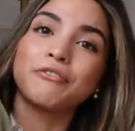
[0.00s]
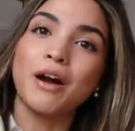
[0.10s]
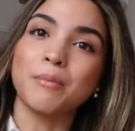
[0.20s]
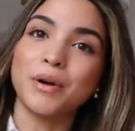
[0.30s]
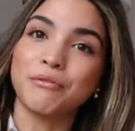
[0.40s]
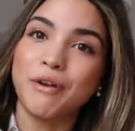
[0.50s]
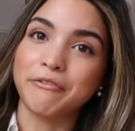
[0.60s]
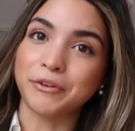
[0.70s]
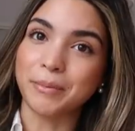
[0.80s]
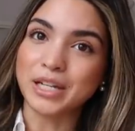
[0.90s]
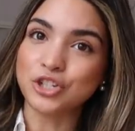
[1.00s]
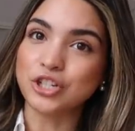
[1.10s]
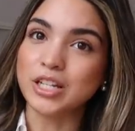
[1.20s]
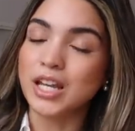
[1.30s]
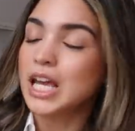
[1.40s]
from
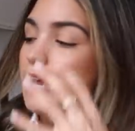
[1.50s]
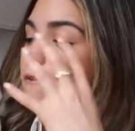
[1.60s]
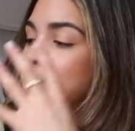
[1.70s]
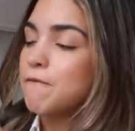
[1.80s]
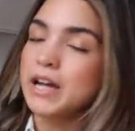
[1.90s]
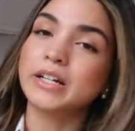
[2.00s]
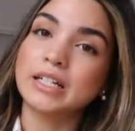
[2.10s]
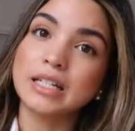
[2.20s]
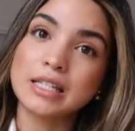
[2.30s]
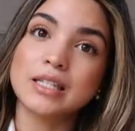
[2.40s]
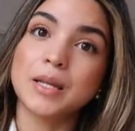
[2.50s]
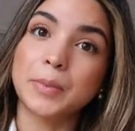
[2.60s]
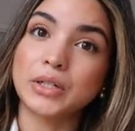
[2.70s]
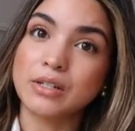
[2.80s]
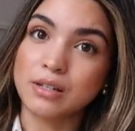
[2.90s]
Reformation, very
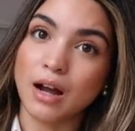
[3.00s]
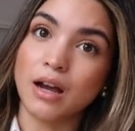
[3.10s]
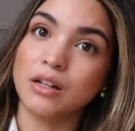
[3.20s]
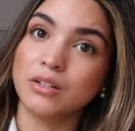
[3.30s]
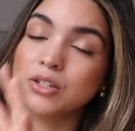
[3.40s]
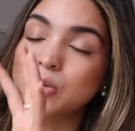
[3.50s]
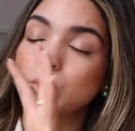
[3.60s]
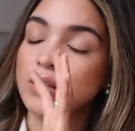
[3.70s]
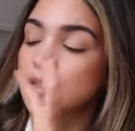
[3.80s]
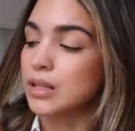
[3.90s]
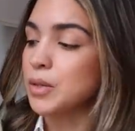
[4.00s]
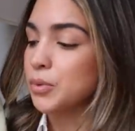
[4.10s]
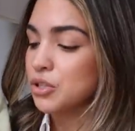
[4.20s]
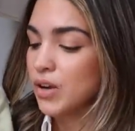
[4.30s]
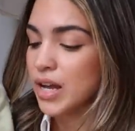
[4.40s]
similar style to the
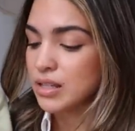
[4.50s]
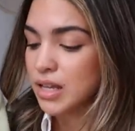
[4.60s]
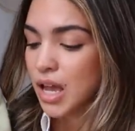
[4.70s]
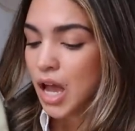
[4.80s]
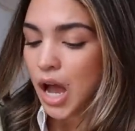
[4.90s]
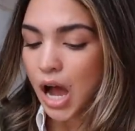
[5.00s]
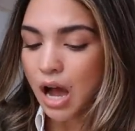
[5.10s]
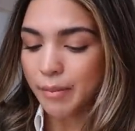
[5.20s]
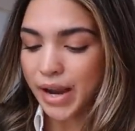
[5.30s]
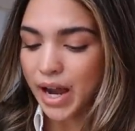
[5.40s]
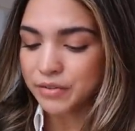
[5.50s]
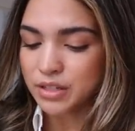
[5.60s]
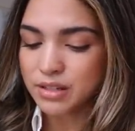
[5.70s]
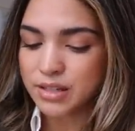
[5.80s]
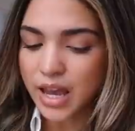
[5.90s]
Sleeper dress. I have
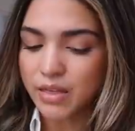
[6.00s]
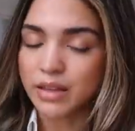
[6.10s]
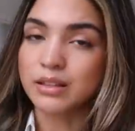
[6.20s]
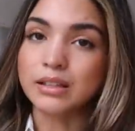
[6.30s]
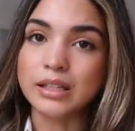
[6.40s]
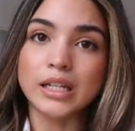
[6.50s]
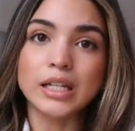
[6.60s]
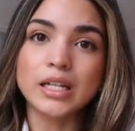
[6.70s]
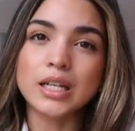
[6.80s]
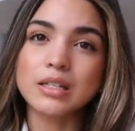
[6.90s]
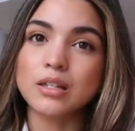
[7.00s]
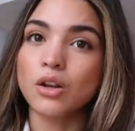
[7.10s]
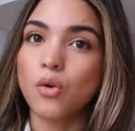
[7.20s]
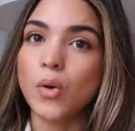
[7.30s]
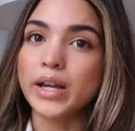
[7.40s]
to say that the linen
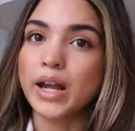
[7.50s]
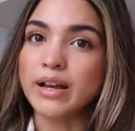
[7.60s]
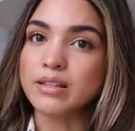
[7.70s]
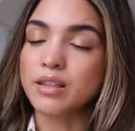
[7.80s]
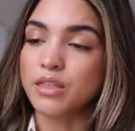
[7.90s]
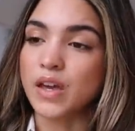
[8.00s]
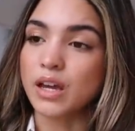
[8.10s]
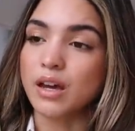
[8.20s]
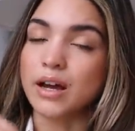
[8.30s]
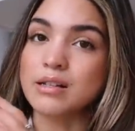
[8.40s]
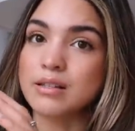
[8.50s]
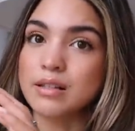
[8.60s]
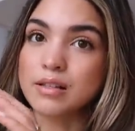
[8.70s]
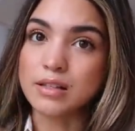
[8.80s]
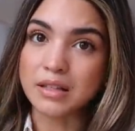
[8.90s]
isn't quite as thick as
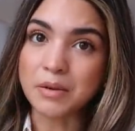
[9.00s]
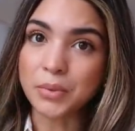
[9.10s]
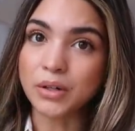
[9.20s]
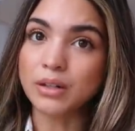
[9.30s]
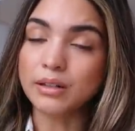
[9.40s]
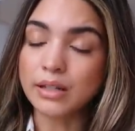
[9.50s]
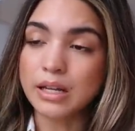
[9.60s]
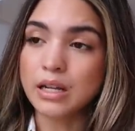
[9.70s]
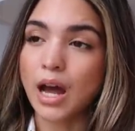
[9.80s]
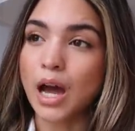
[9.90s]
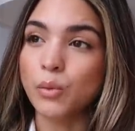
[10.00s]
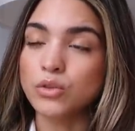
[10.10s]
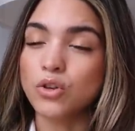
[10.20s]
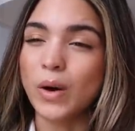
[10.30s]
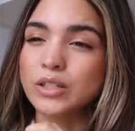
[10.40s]
the Sleeper linen,
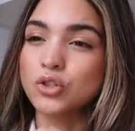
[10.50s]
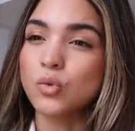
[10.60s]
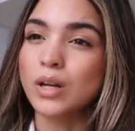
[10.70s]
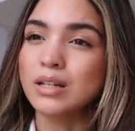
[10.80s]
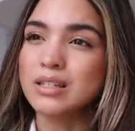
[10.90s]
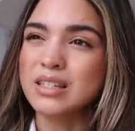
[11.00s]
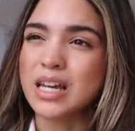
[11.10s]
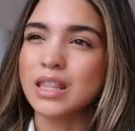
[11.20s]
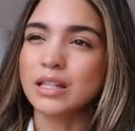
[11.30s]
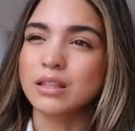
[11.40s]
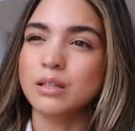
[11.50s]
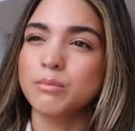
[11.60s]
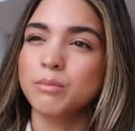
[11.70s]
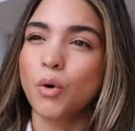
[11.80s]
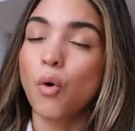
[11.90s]
so I do want to say that the
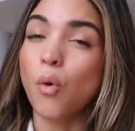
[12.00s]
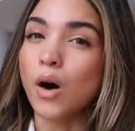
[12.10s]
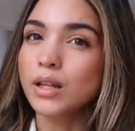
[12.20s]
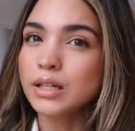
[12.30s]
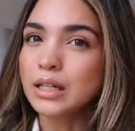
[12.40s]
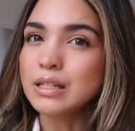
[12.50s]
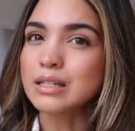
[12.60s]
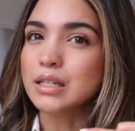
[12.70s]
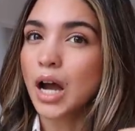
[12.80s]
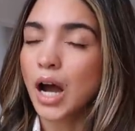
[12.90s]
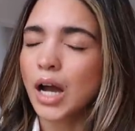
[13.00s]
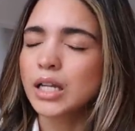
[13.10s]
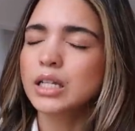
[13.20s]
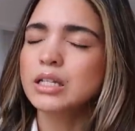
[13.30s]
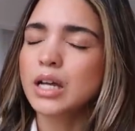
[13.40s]
quality is a
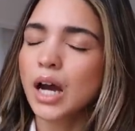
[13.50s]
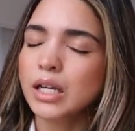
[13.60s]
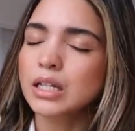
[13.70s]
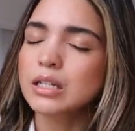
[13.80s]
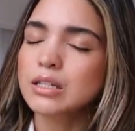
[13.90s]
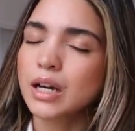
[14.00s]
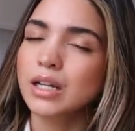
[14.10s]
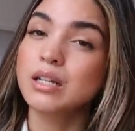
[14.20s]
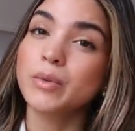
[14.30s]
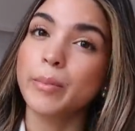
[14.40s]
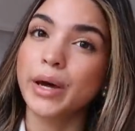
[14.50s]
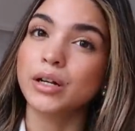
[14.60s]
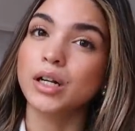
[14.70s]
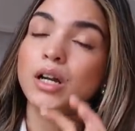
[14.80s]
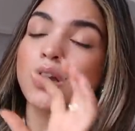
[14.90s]
tiny bit
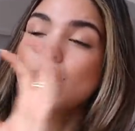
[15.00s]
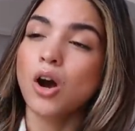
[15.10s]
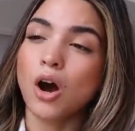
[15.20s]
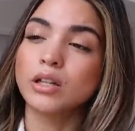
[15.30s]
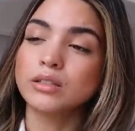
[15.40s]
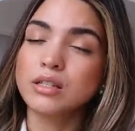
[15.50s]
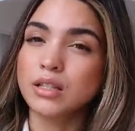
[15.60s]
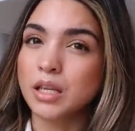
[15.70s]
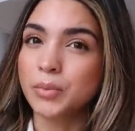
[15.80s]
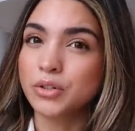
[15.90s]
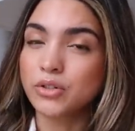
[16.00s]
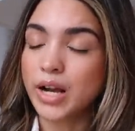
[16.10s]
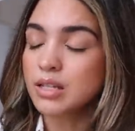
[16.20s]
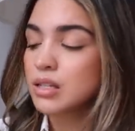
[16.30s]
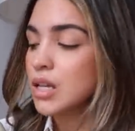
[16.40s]
better on the Sleeper
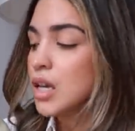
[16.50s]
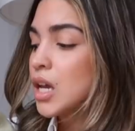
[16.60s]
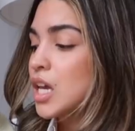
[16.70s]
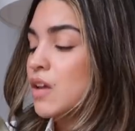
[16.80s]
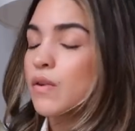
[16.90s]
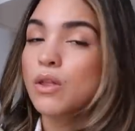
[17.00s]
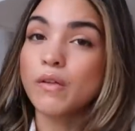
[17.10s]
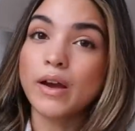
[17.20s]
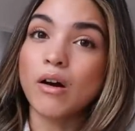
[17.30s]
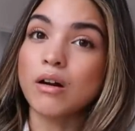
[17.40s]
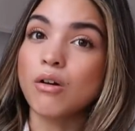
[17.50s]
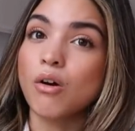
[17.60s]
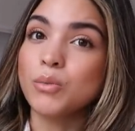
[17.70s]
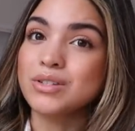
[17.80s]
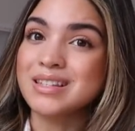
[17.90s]
dress, even though they are
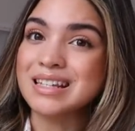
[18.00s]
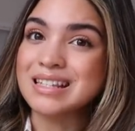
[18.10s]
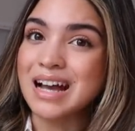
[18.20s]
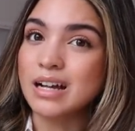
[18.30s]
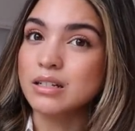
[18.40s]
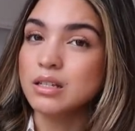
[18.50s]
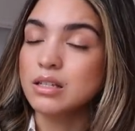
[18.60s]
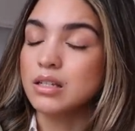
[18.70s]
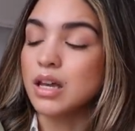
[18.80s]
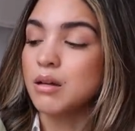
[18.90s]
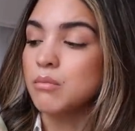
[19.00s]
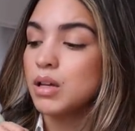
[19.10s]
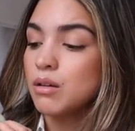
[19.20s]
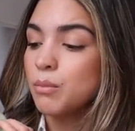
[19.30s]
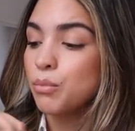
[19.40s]
almost the exact same
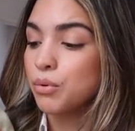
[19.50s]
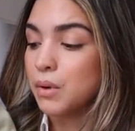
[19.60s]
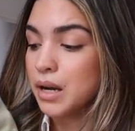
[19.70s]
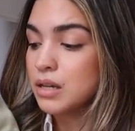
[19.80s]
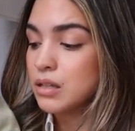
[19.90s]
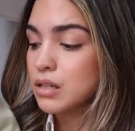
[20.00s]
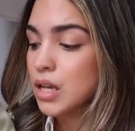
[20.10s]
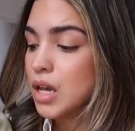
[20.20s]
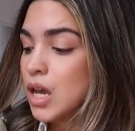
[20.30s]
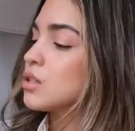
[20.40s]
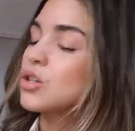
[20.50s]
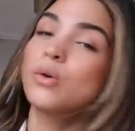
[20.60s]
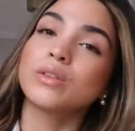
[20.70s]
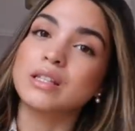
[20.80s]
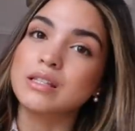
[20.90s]
price.
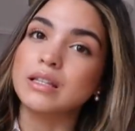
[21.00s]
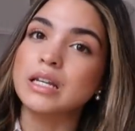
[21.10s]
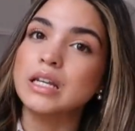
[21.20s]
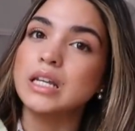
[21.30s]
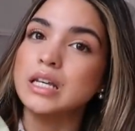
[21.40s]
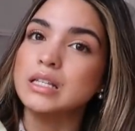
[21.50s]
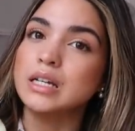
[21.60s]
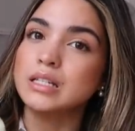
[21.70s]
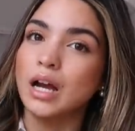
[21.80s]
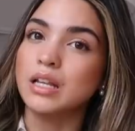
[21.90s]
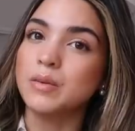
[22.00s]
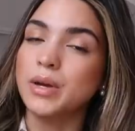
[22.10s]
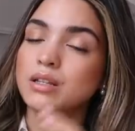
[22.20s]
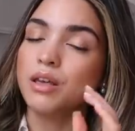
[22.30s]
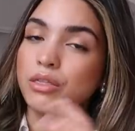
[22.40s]
So this linen is a tiny
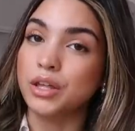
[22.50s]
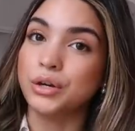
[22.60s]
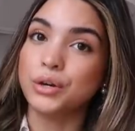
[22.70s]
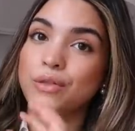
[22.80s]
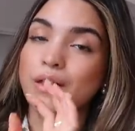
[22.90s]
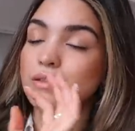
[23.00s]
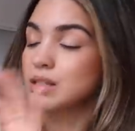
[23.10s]
bit thinner than